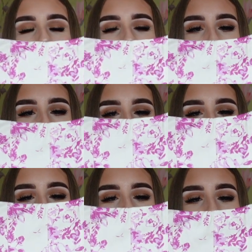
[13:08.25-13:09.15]
I will be
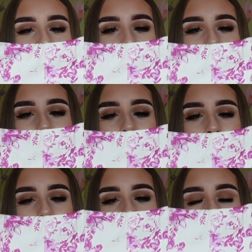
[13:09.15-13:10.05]
keeping this.
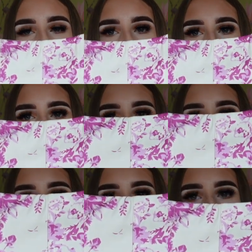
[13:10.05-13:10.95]

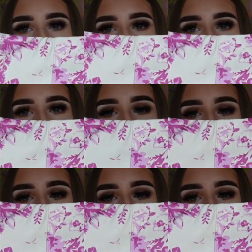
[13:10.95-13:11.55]
Like, how stunning is